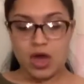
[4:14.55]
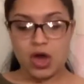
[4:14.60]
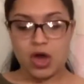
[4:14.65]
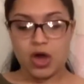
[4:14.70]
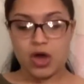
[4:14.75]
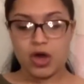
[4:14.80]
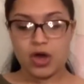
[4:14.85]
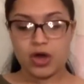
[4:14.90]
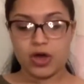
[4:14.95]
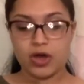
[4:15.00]

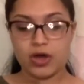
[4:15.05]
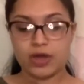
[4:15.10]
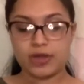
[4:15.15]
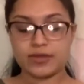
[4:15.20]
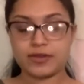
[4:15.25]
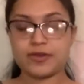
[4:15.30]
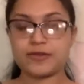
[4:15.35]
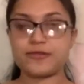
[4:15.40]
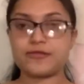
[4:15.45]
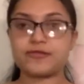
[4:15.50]

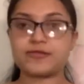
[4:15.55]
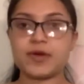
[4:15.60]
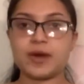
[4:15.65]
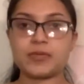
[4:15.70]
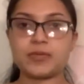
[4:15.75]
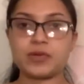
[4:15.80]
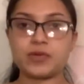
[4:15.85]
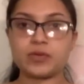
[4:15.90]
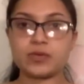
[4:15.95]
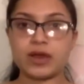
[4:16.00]
On
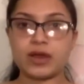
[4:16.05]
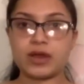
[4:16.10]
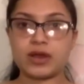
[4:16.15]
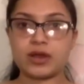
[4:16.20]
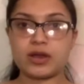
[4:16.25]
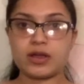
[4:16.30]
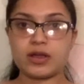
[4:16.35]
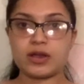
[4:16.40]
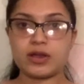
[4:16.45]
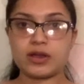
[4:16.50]

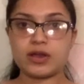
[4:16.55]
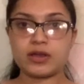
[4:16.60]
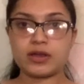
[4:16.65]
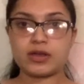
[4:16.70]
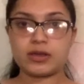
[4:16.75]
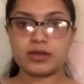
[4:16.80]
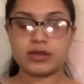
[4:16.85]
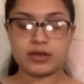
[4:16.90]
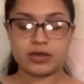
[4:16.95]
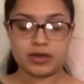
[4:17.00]
February
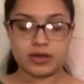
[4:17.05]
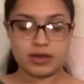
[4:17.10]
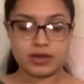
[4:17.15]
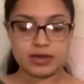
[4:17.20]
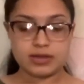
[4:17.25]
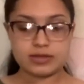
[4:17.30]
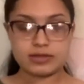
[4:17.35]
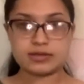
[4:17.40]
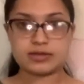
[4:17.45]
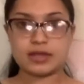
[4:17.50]

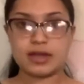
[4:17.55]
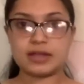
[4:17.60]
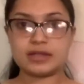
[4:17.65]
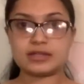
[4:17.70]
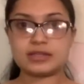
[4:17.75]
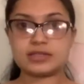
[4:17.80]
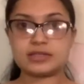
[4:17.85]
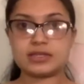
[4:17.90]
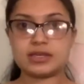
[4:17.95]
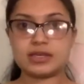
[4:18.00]

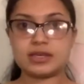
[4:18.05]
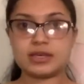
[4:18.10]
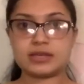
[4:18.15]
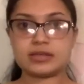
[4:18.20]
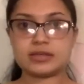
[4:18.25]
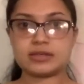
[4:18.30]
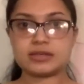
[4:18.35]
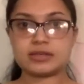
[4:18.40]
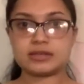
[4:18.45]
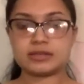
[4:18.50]

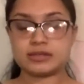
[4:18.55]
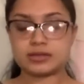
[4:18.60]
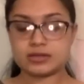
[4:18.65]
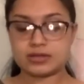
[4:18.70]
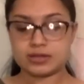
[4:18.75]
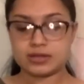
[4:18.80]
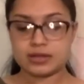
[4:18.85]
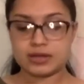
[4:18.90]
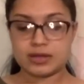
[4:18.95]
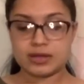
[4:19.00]

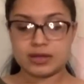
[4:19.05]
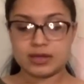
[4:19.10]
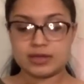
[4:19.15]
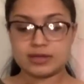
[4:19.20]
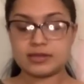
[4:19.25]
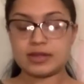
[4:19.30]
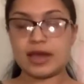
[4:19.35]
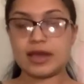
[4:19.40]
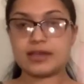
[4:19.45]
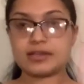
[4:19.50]

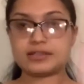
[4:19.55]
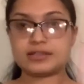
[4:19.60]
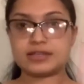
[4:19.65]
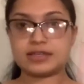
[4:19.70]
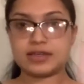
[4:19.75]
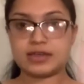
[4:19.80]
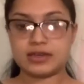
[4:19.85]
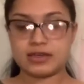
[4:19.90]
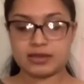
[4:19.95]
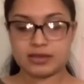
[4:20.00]

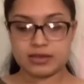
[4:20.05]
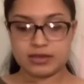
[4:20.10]
1990,